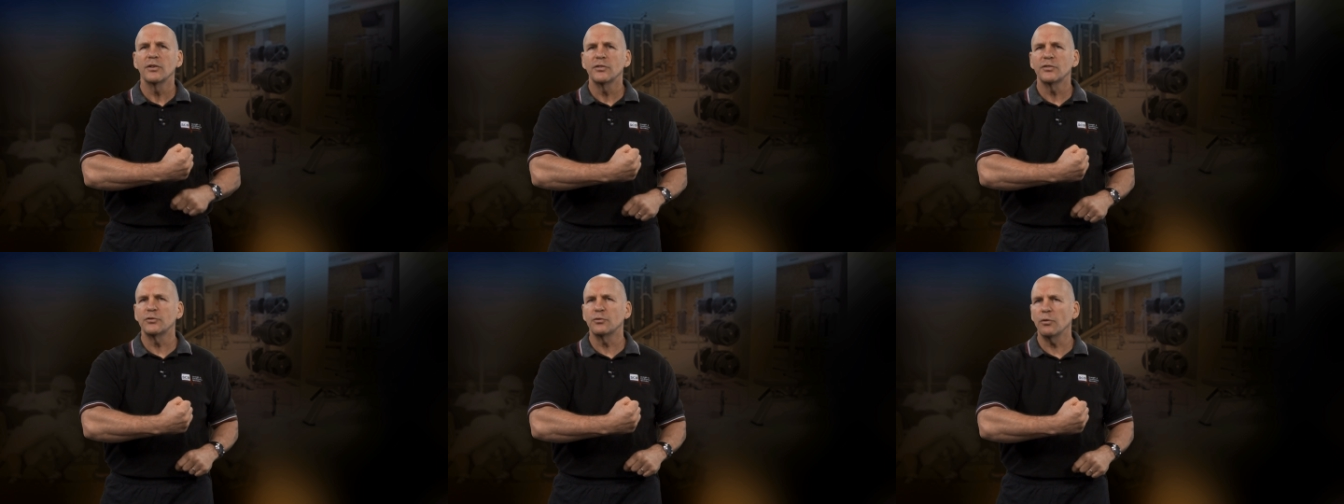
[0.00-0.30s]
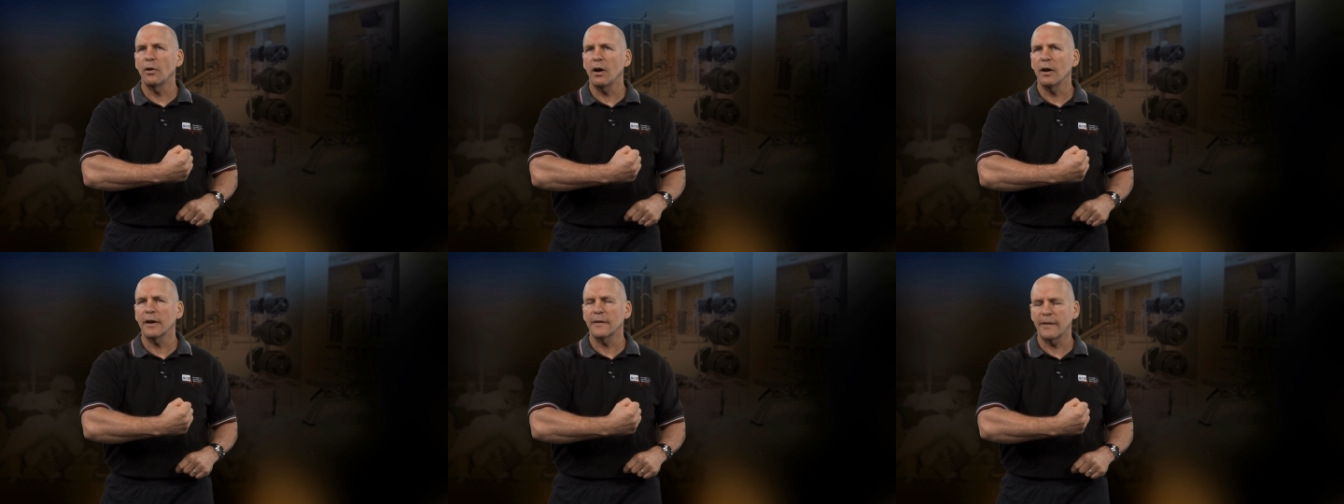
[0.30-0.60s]

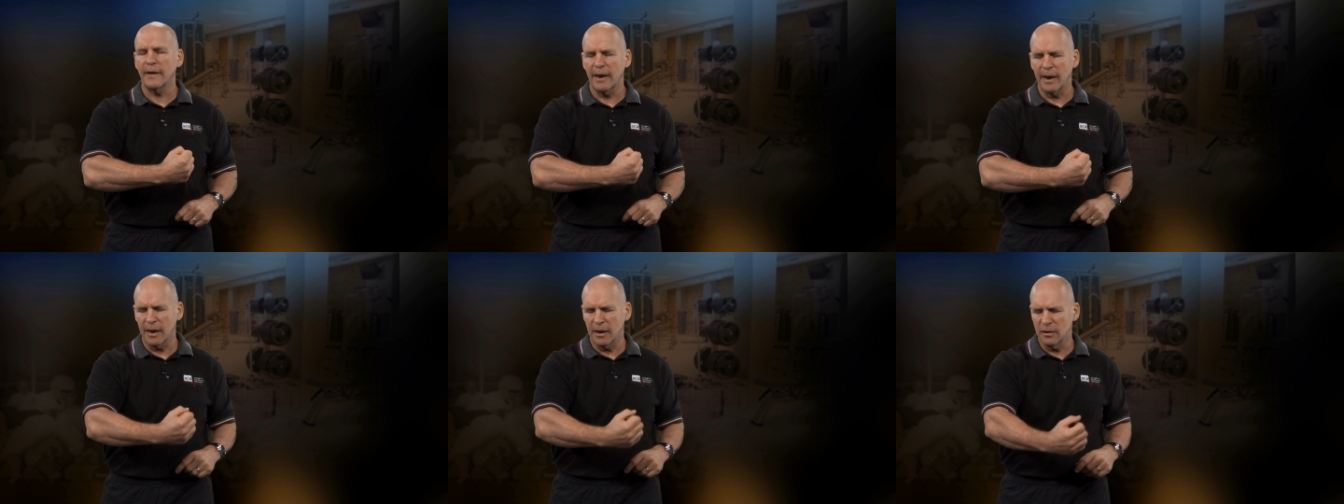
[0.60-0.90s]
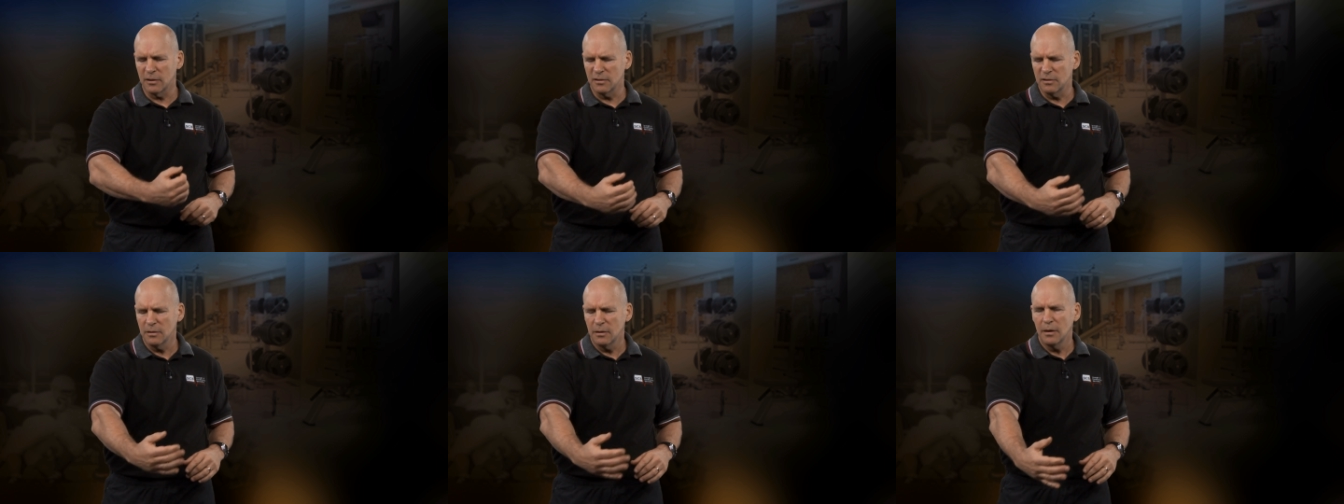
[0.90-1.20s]
strong at that
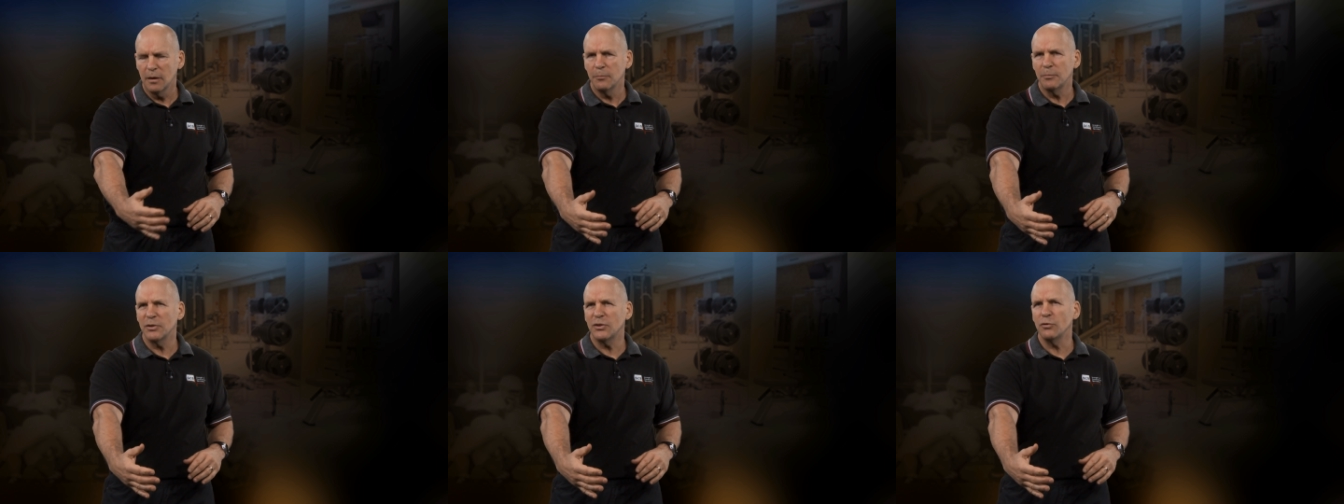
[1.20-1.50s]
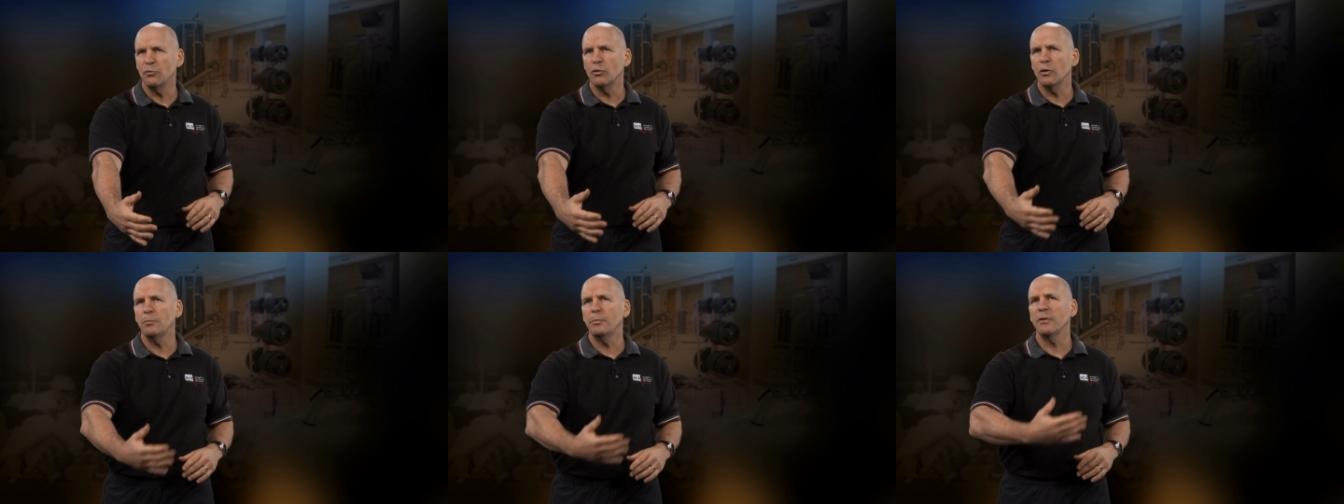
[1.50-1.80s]
angle, but you
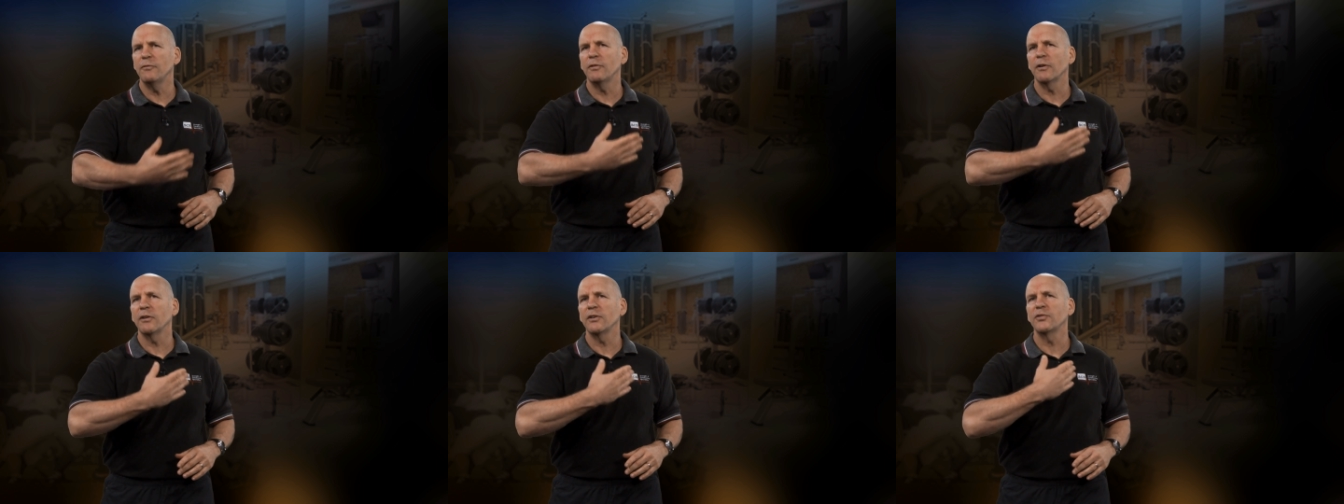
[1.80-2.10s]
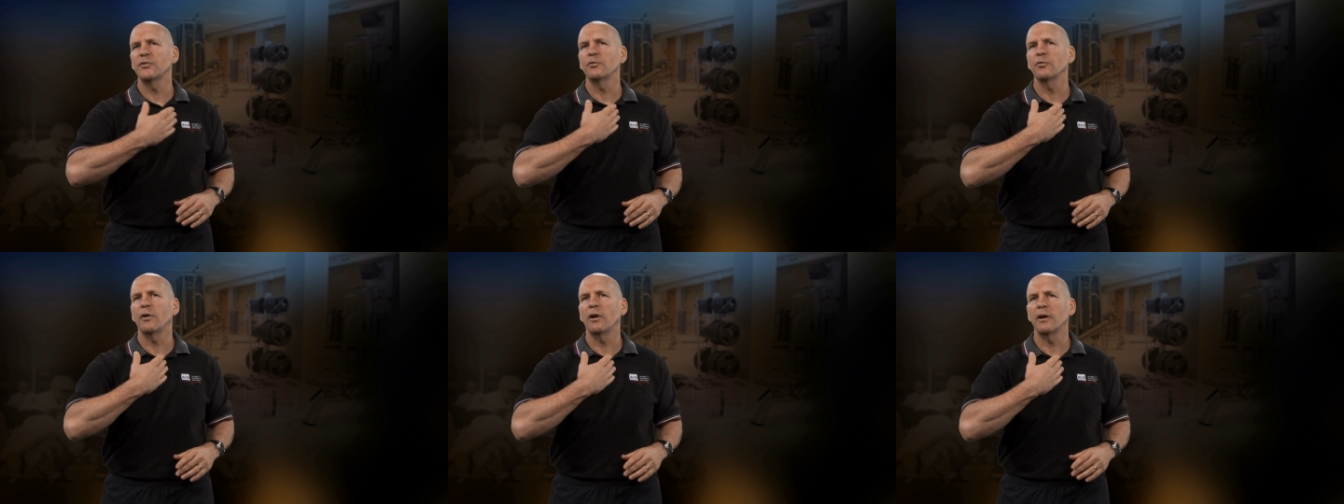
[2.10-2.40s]
won't be very
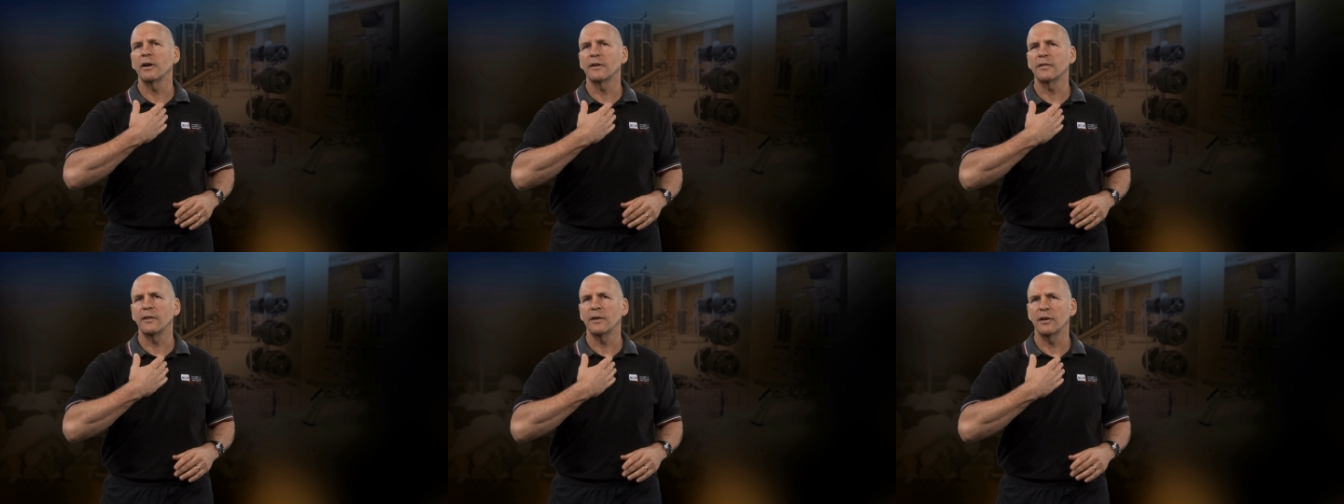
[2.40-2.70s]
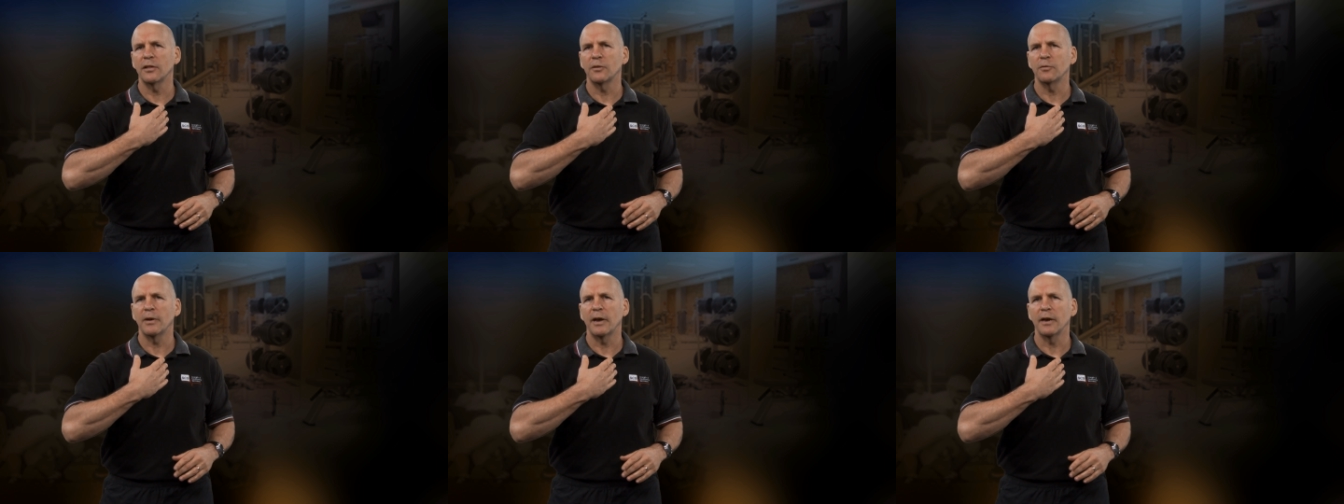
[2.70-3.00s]
strong at the
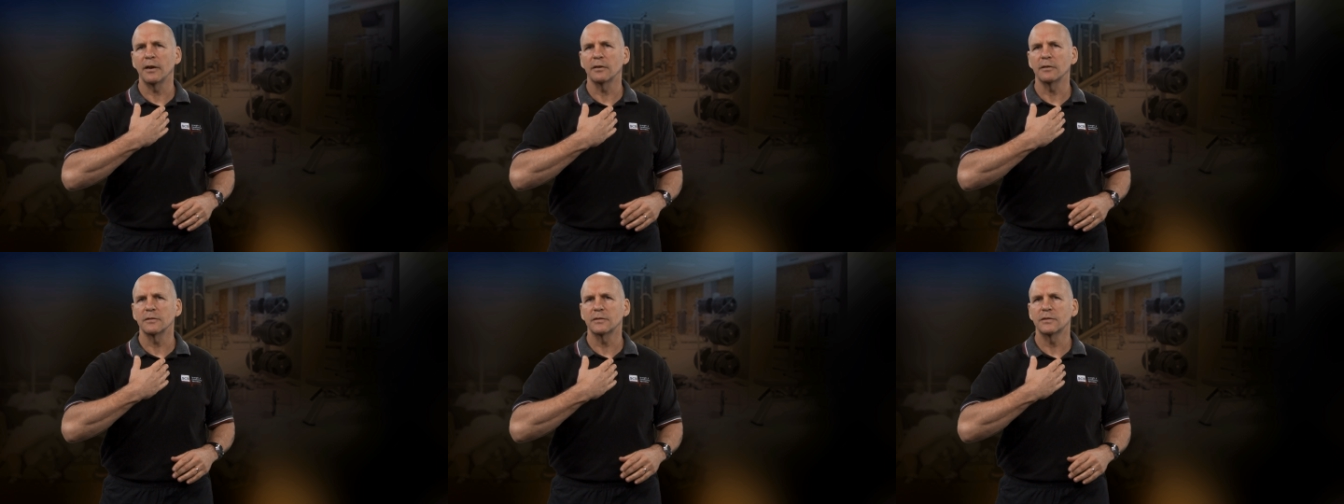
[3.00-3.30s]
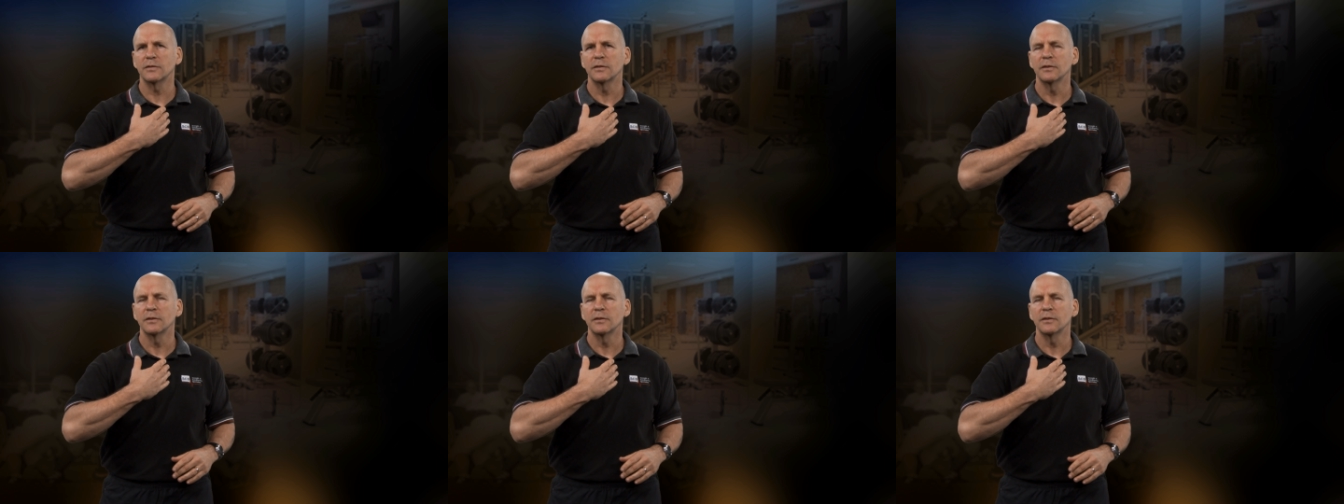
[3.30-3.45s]
other angles.